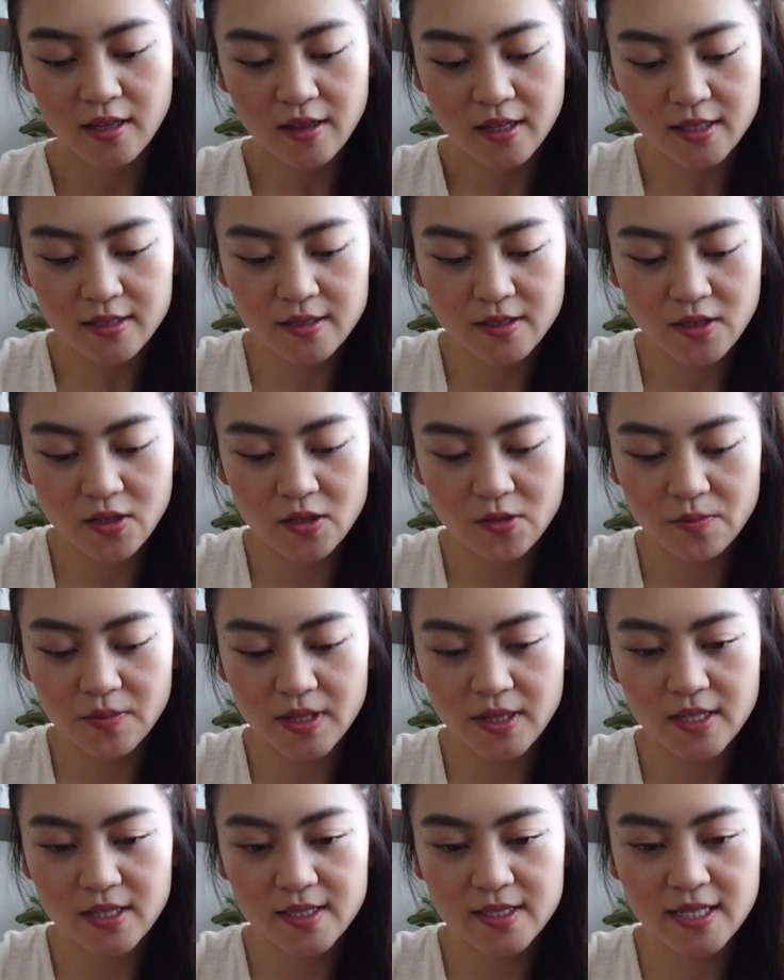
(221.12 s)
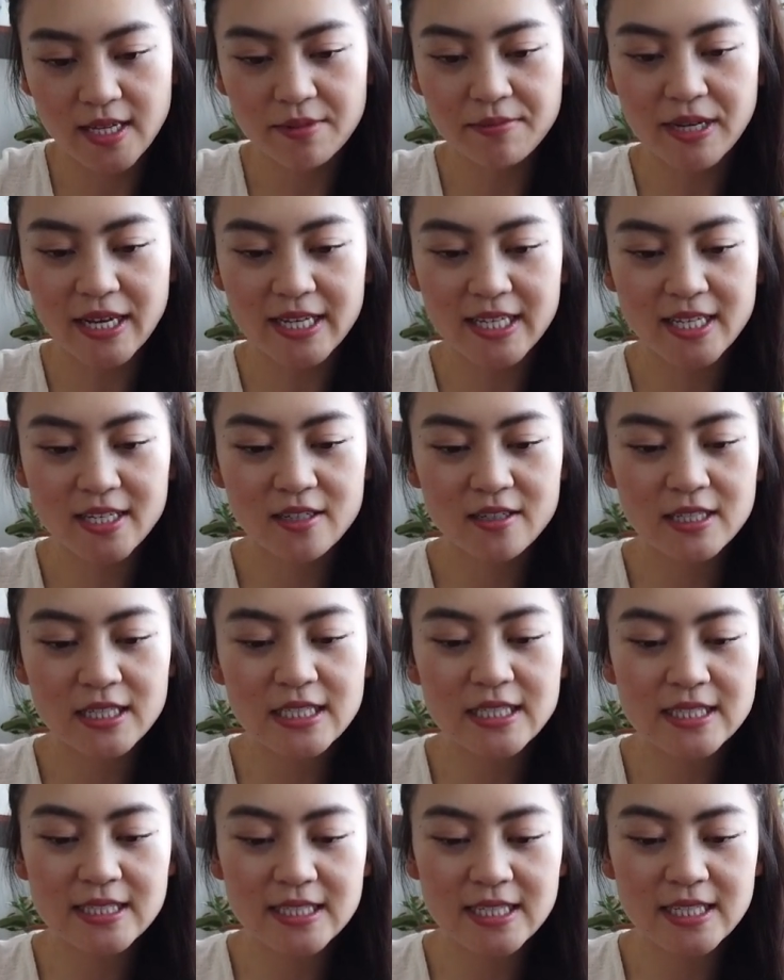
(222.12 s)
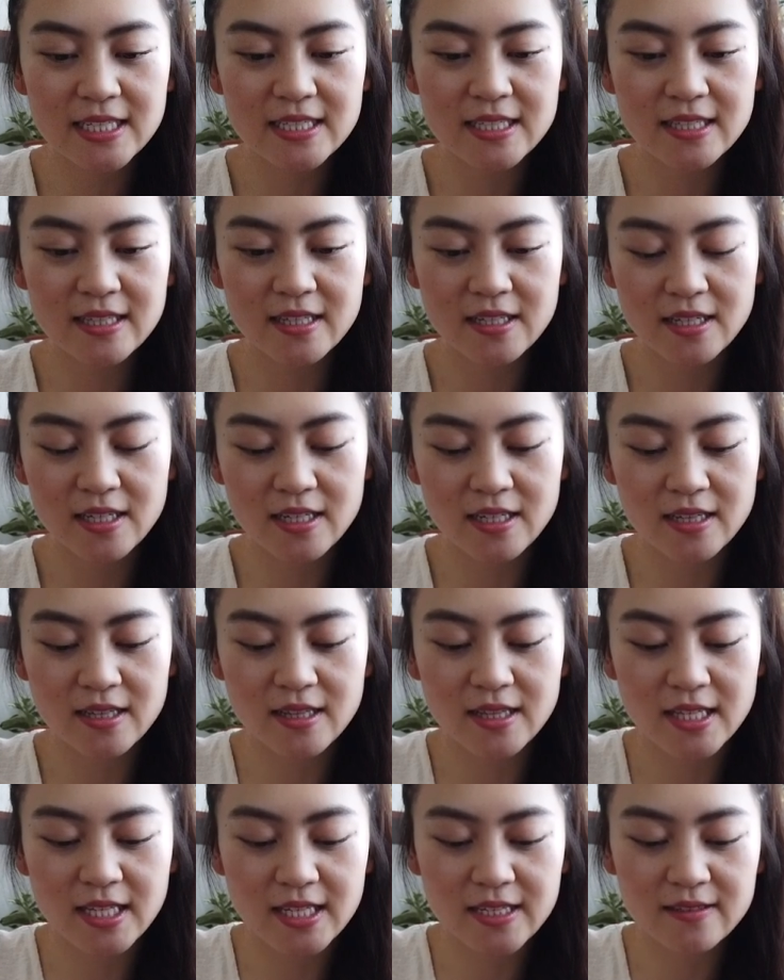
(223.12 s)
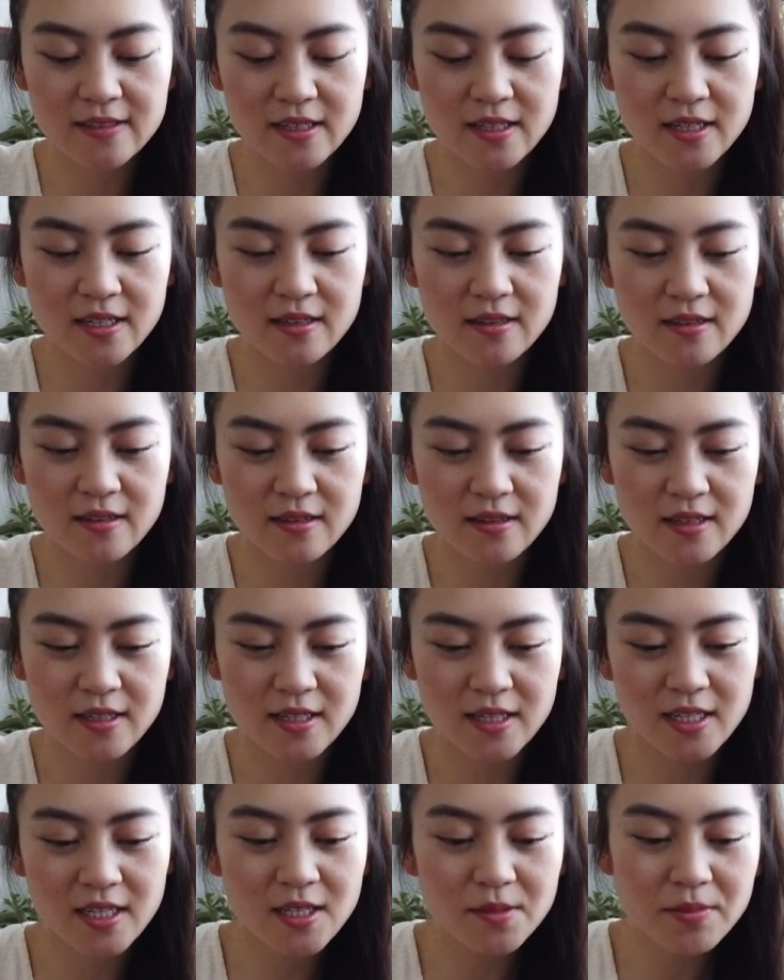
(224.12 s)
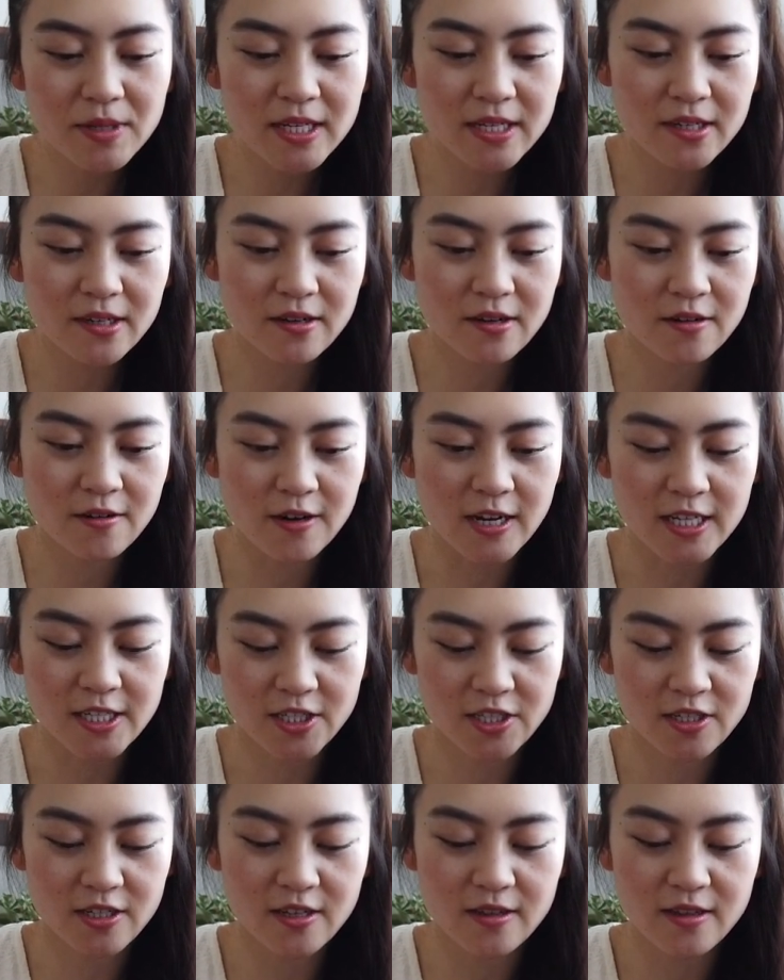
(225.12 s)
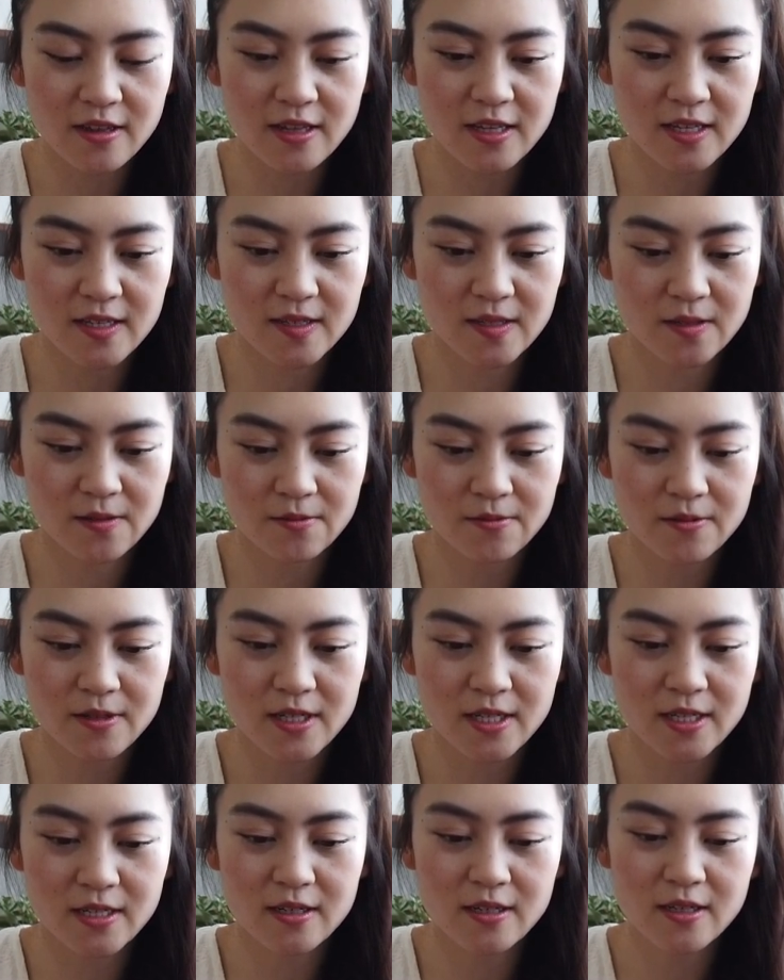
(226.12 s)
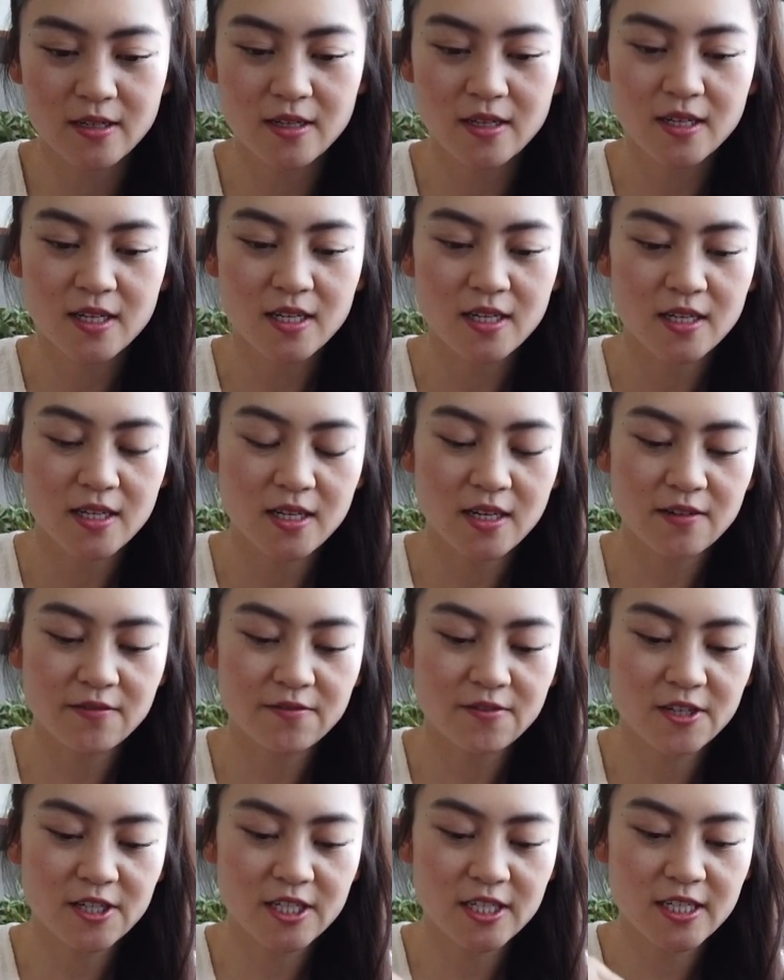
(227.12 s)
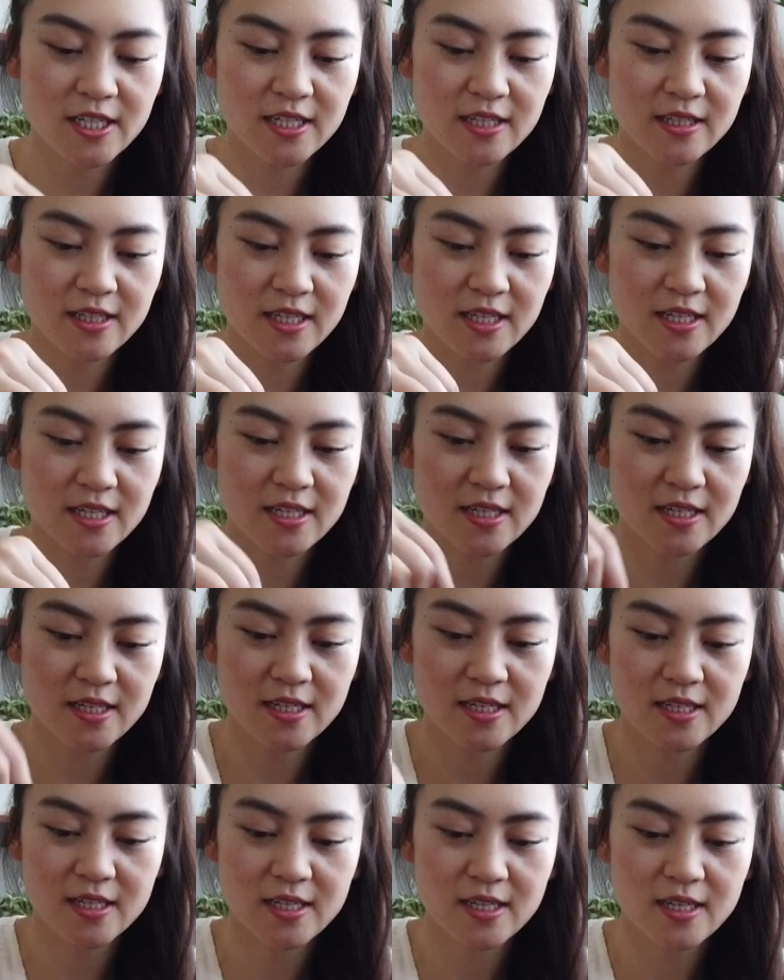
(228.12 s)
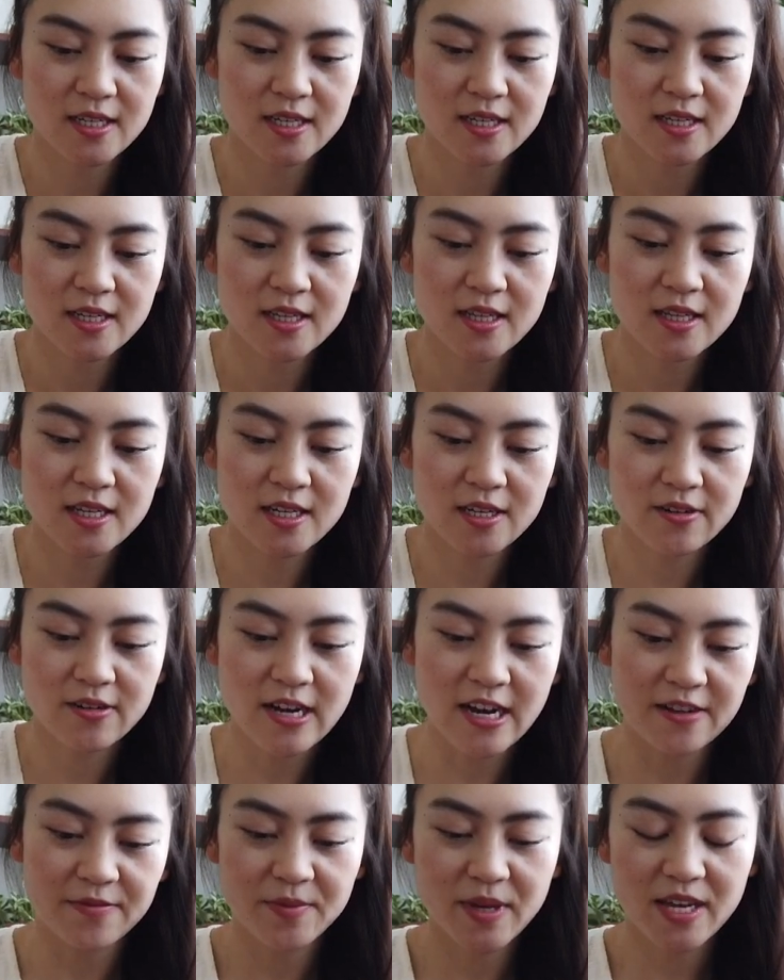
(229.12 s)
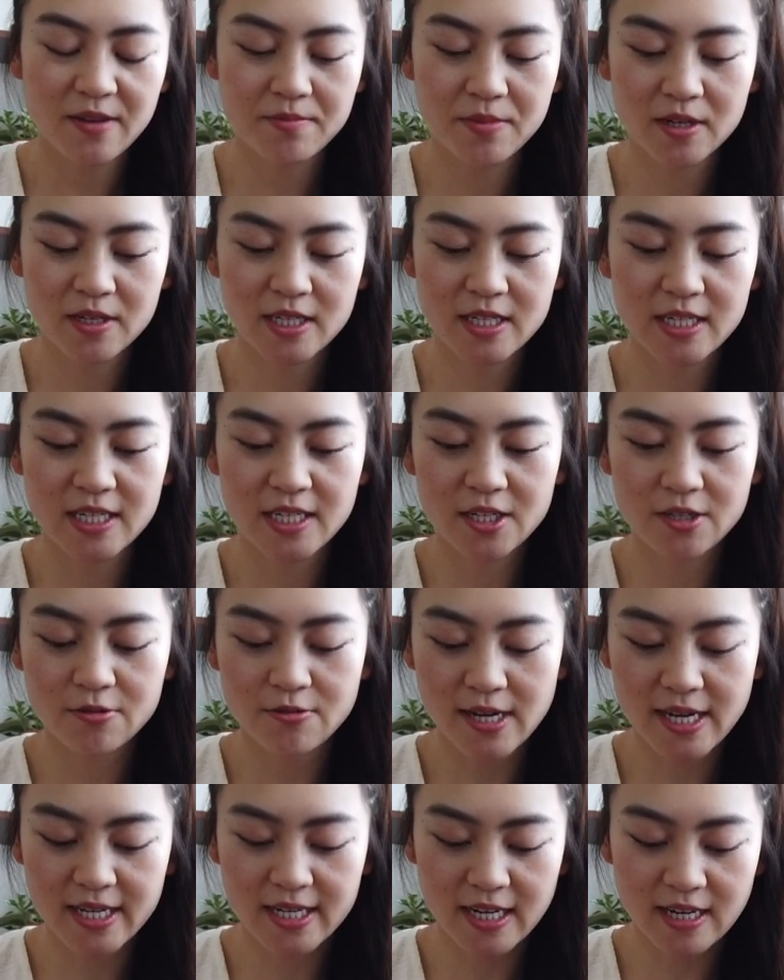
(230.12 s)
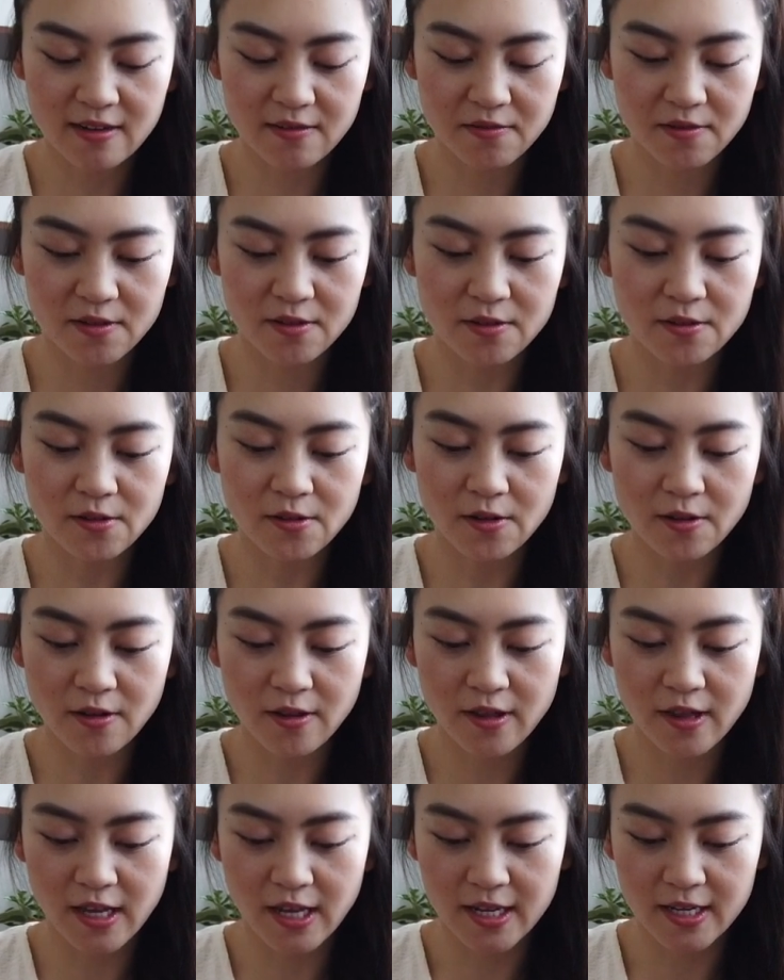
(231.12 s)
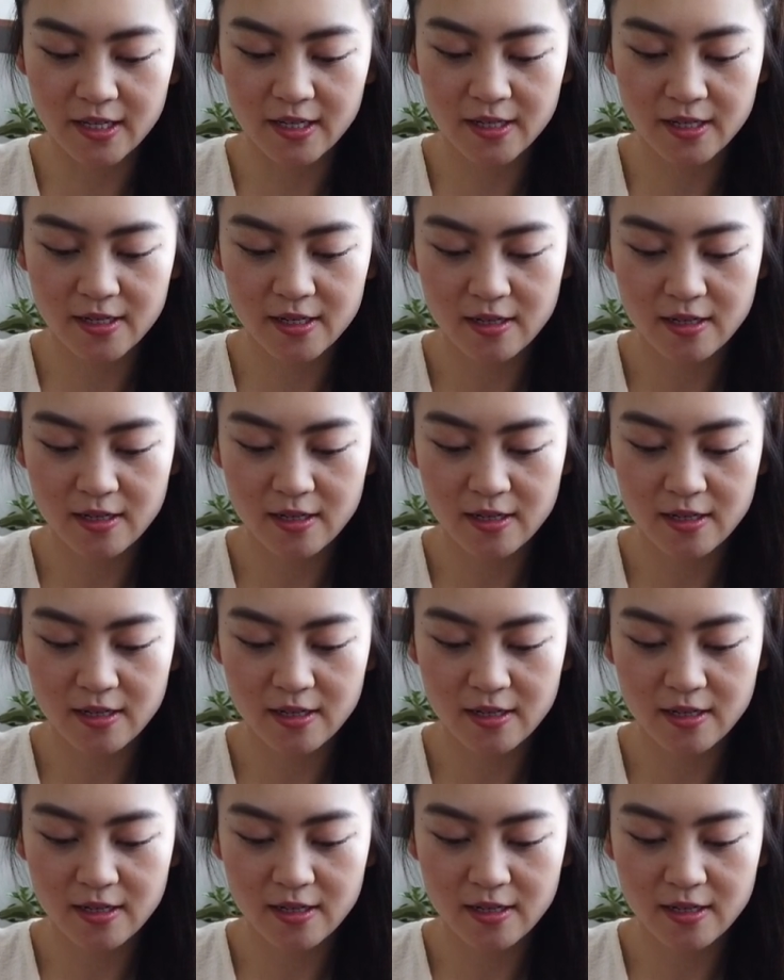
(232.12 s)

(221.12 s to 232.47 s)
And let's open this up. I can already see the leaves are a little bit crushed on this one. Unfortunately, the craft paper didn't quite cover the whole thing.